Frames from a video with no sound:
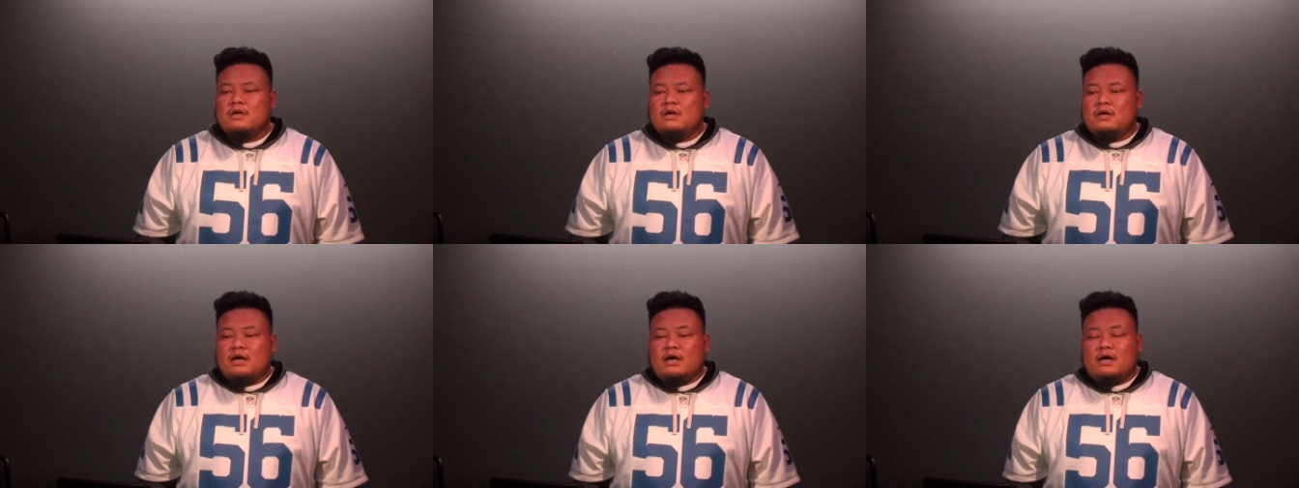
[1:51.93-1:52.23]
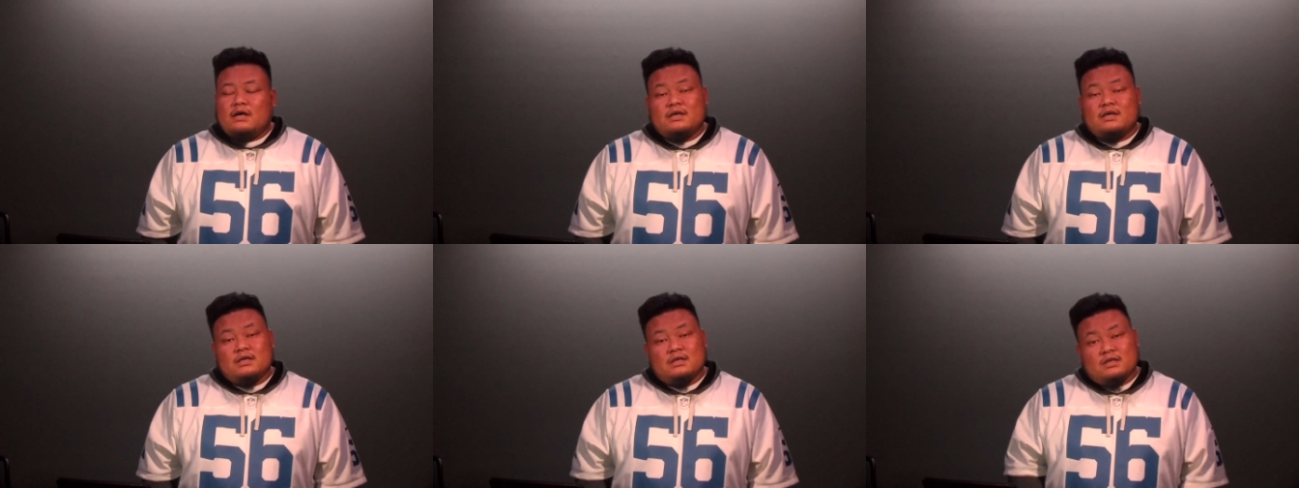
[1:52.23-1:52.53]
I
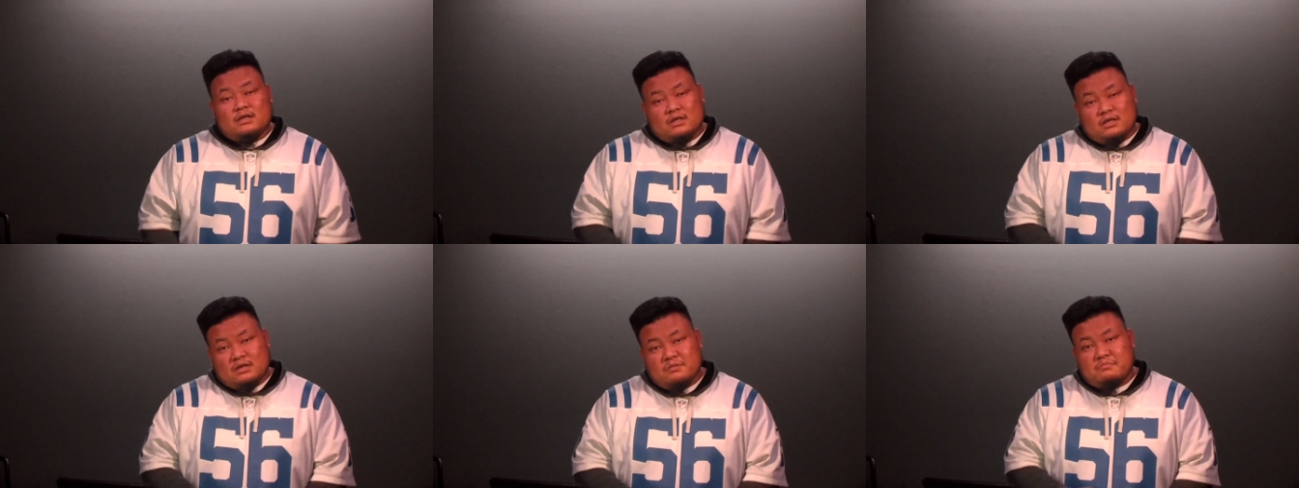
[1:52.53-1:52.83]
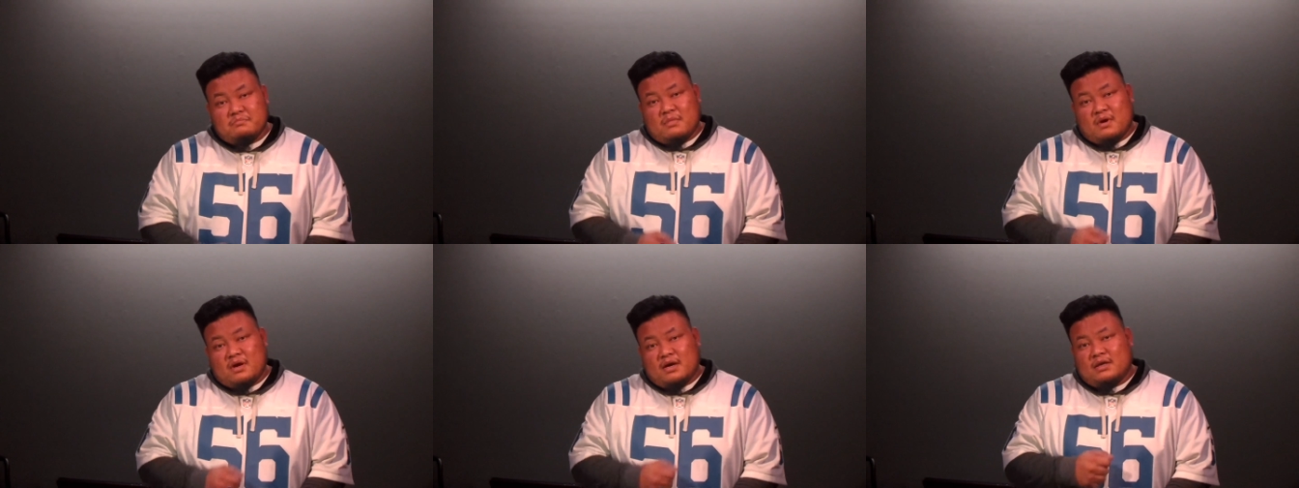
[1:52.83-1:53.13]
can eat
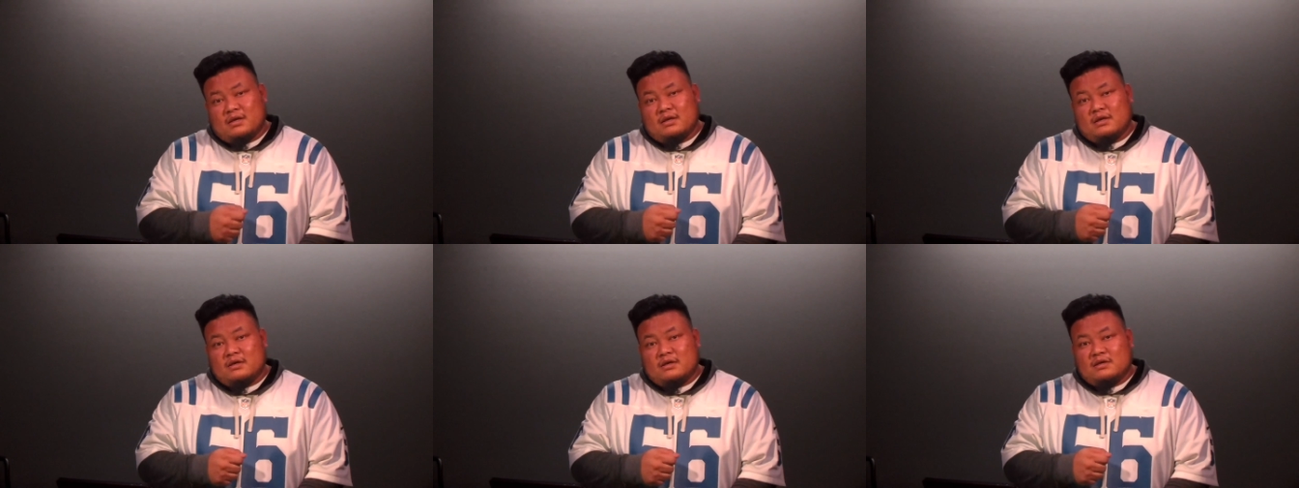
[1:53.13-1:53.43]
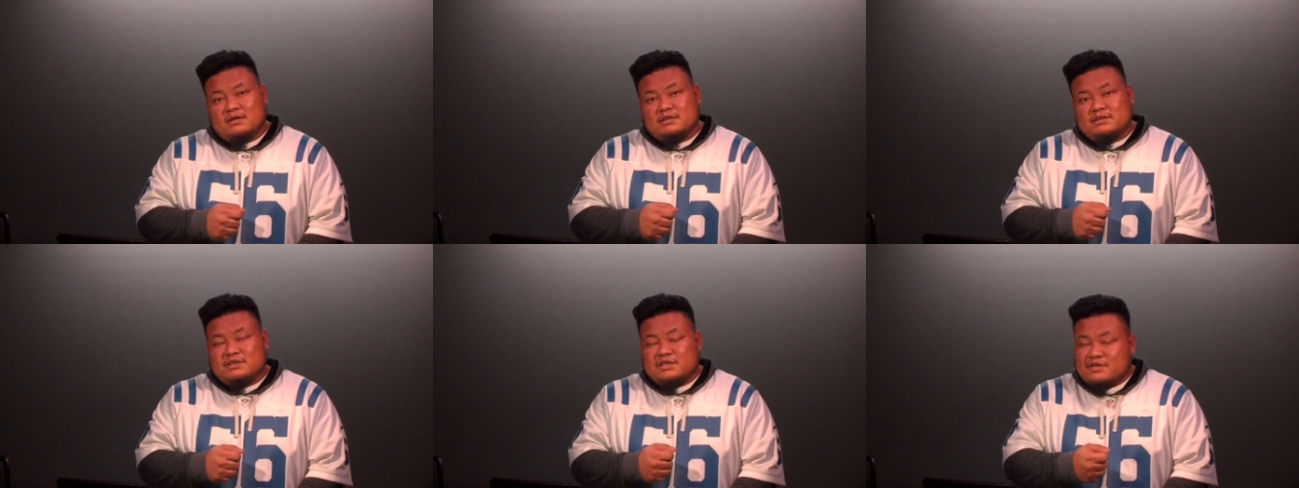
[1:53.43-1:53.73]
my
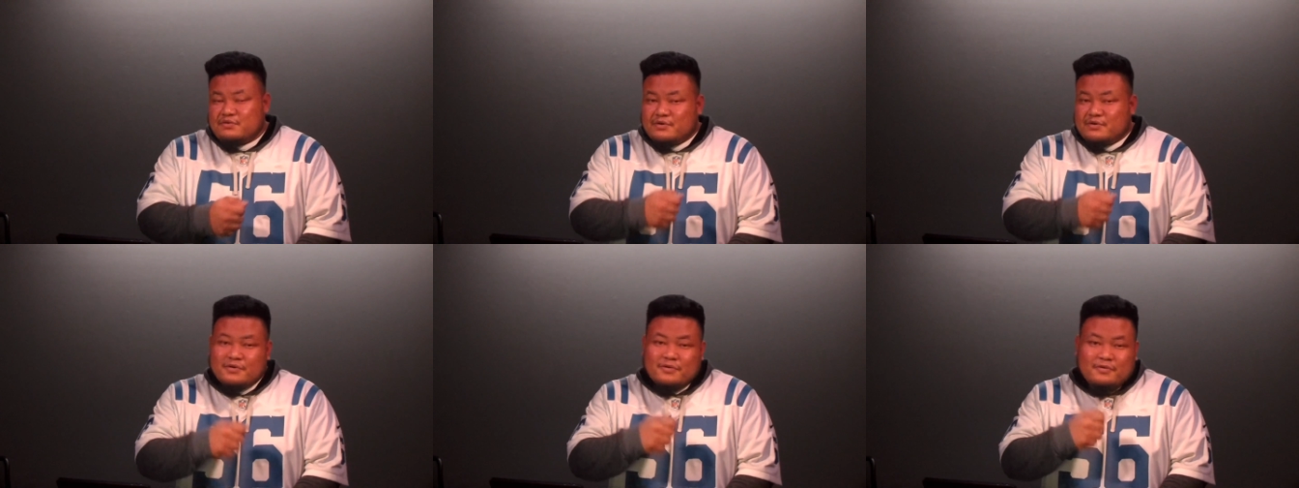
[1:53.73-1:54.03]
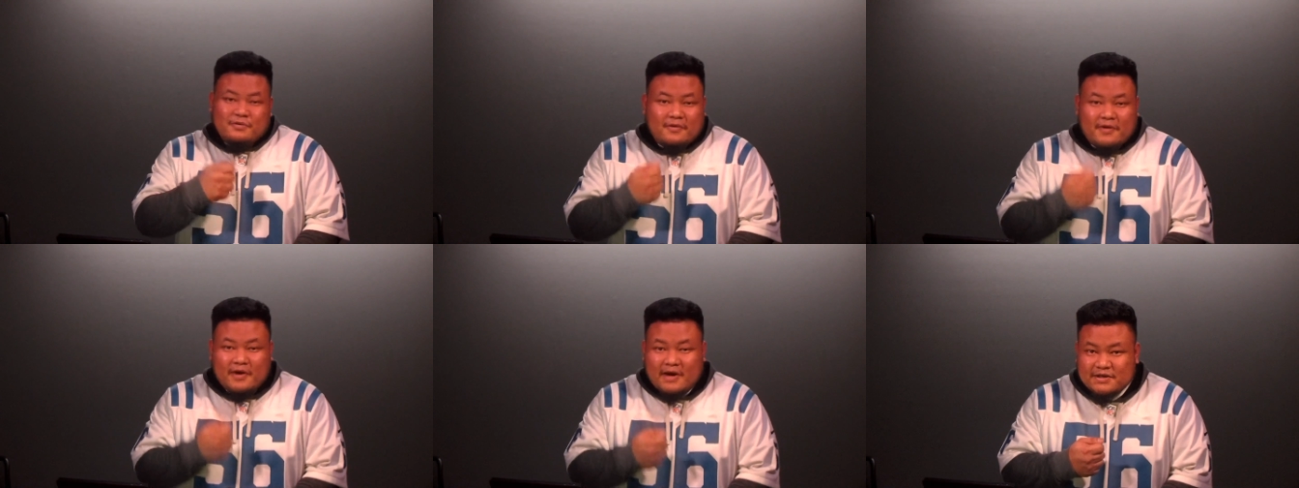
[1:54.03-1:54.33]
cereal
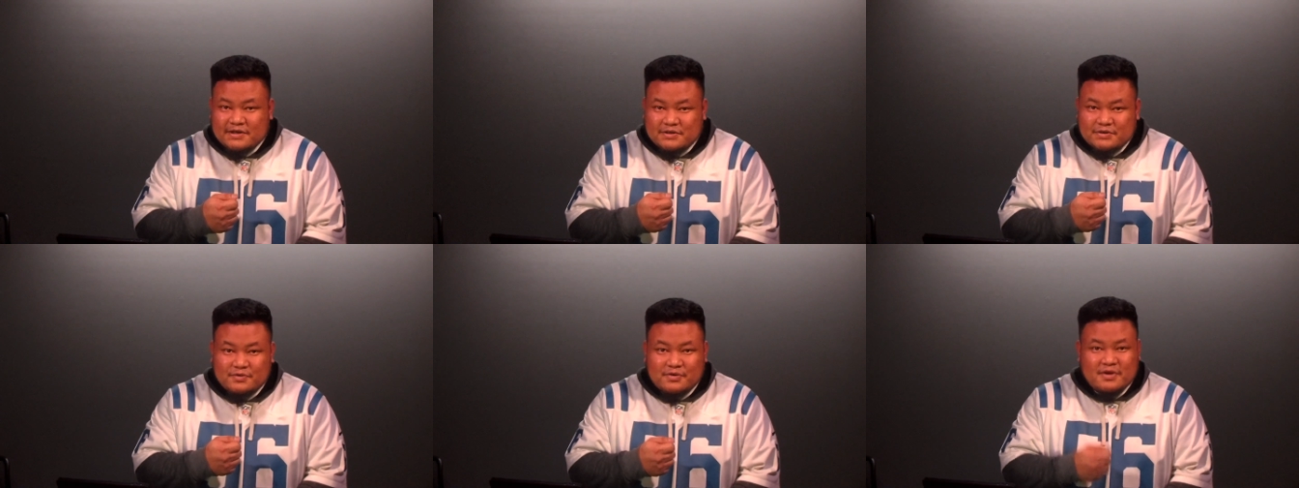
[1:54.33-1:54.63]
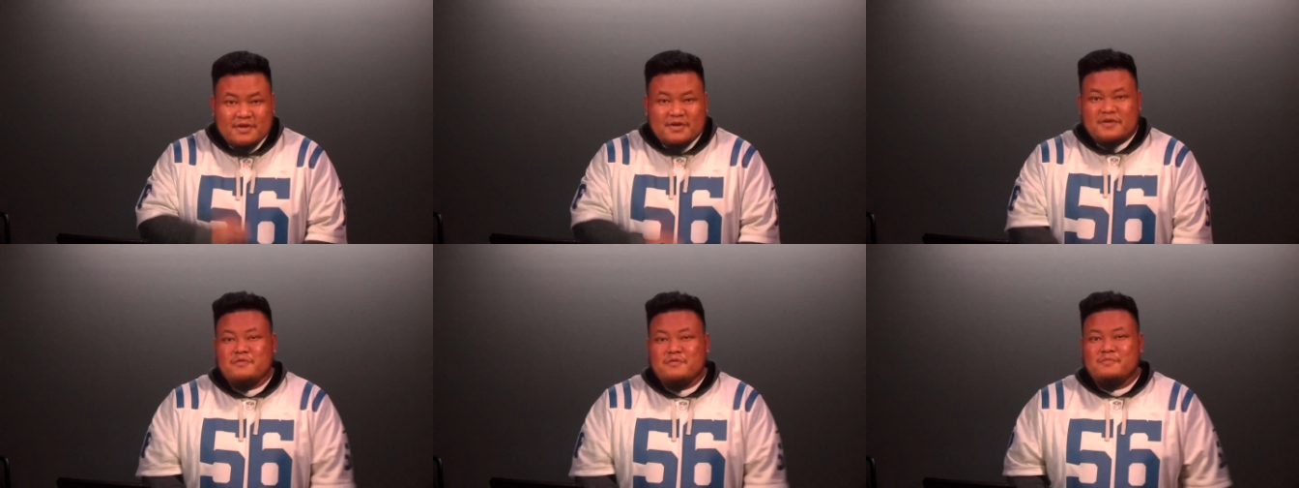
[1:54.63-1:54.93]
or ice
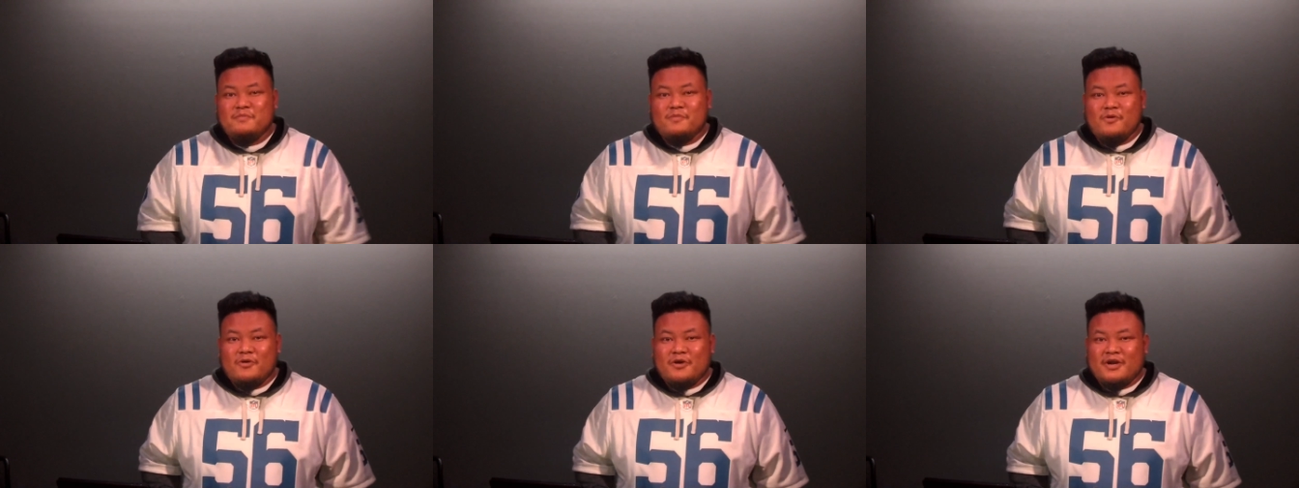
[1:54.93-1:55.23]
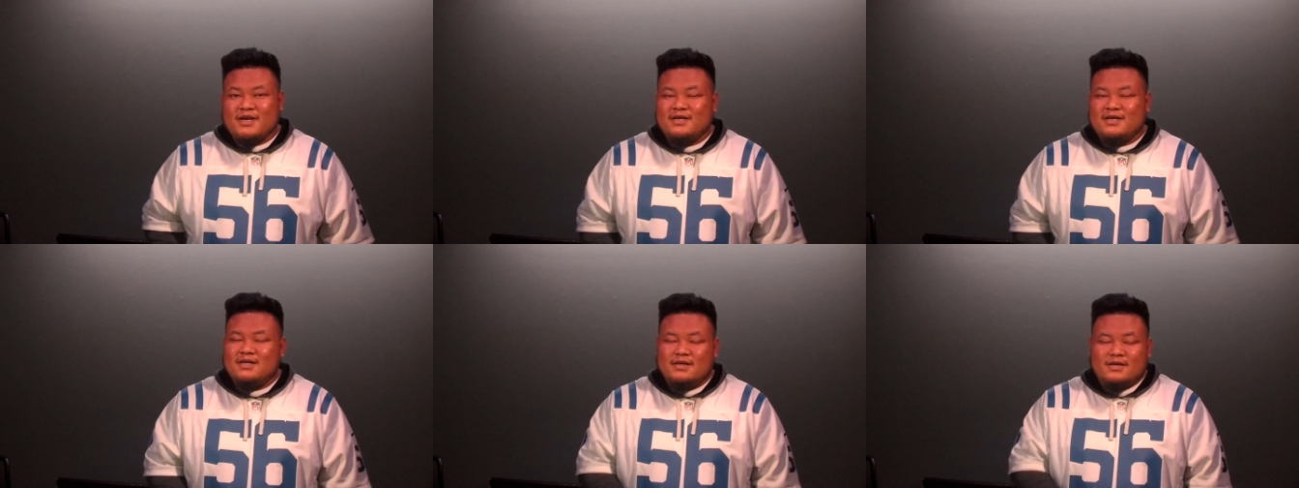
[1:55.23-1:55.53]
cream in the
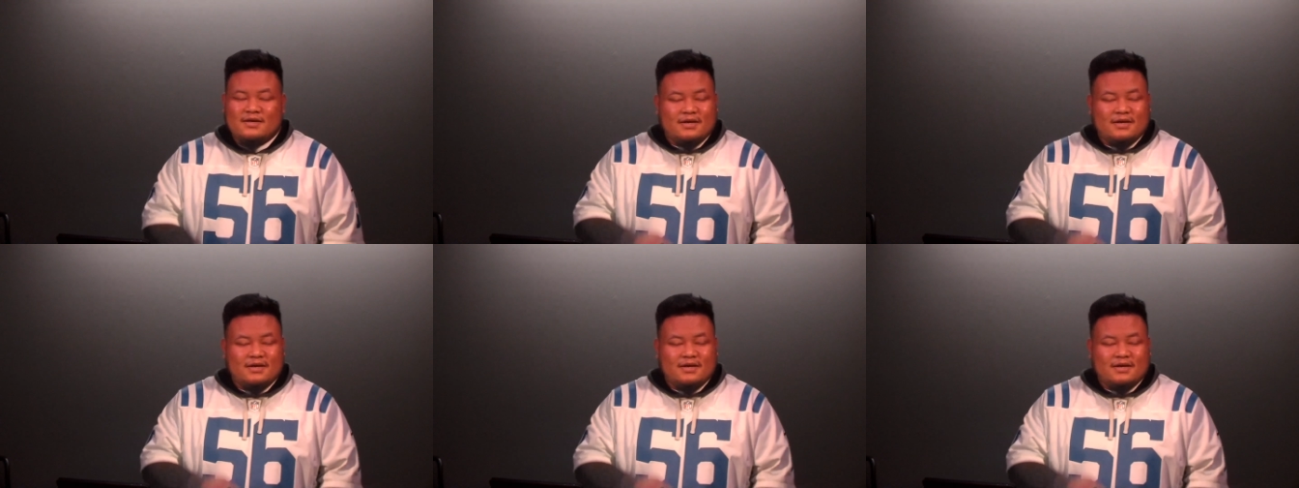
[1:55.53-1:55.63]
morning